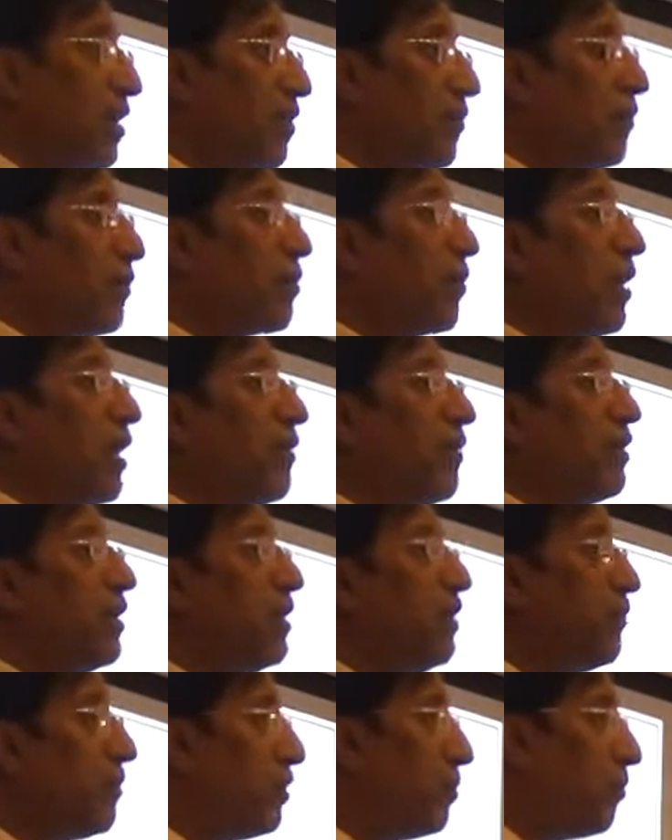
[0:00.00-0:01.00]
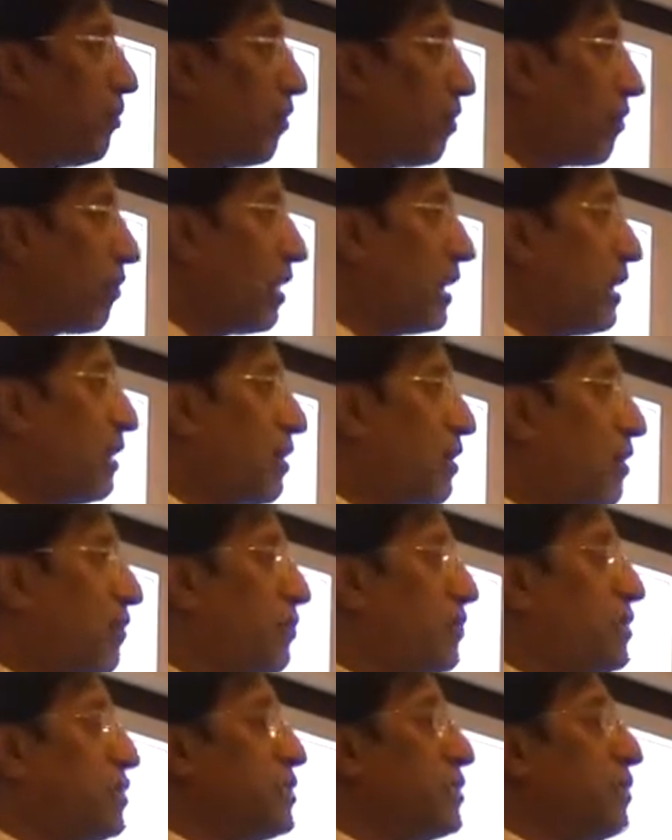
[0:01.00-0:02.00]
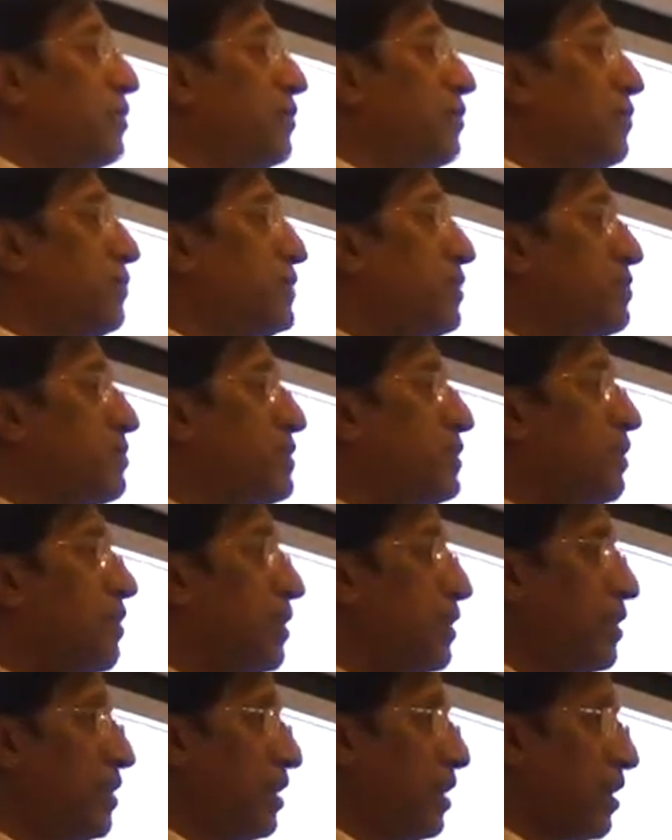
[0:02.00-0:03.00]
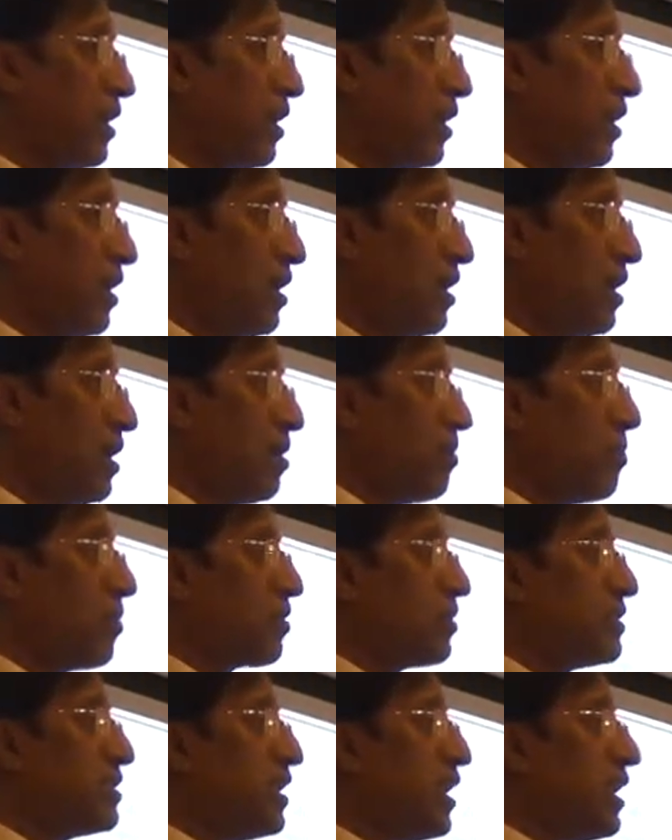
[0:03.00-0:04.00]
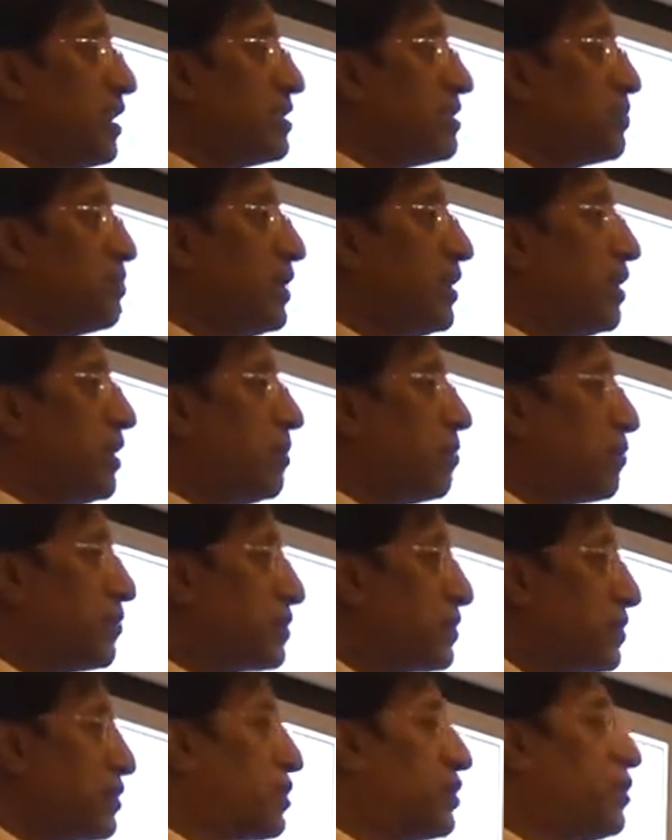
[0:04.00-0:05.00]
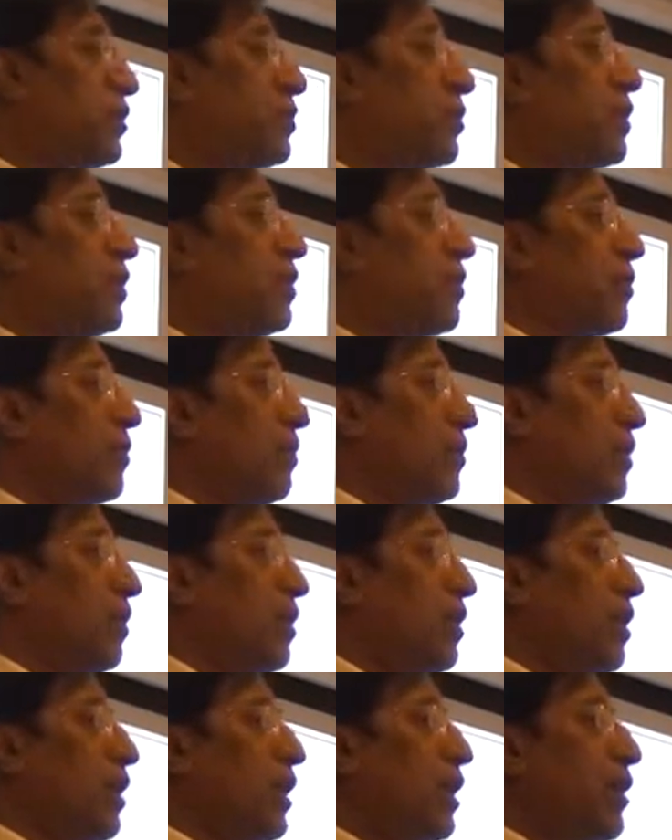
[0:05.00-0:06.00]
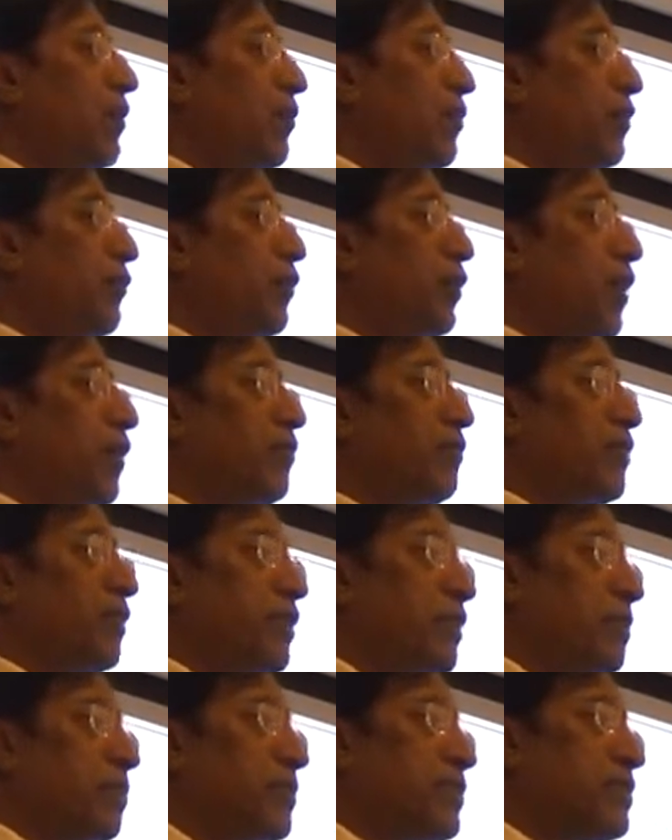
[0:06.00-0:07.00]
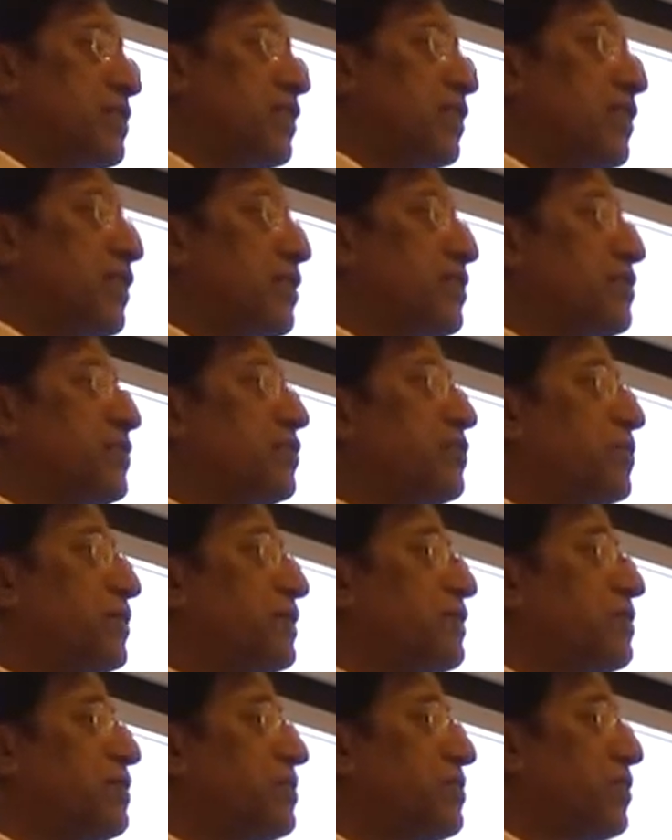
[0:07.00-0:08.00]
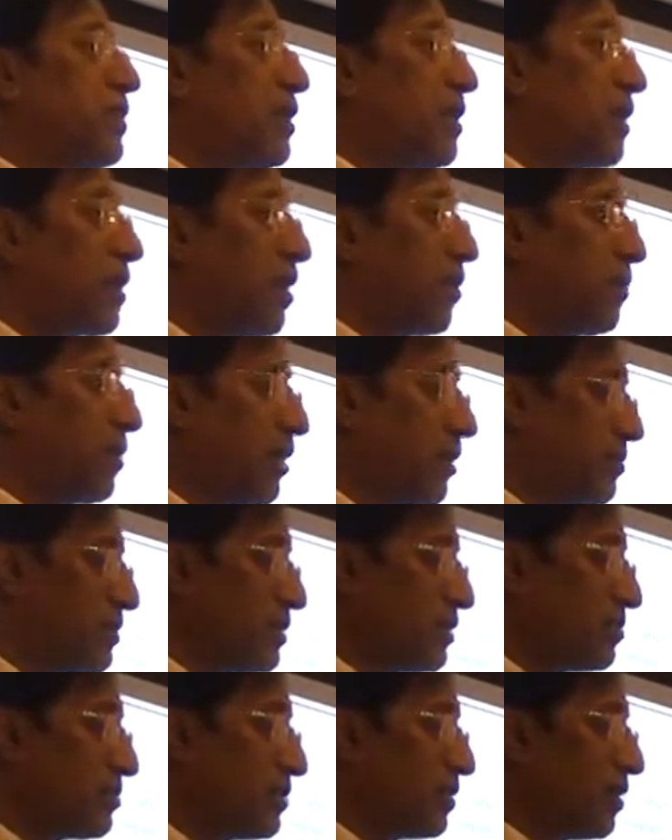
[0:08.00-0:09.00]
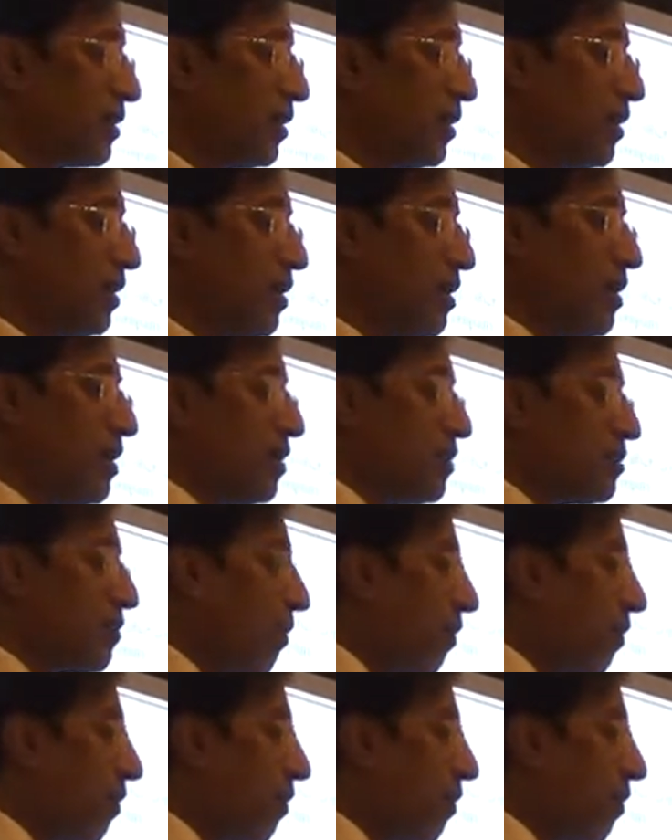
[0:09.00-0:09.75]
we could have an even more wider definition of subsidiary there. Because there it's being in a position to control. Even if you have 30%, there are situations where it can become a subsidiary. So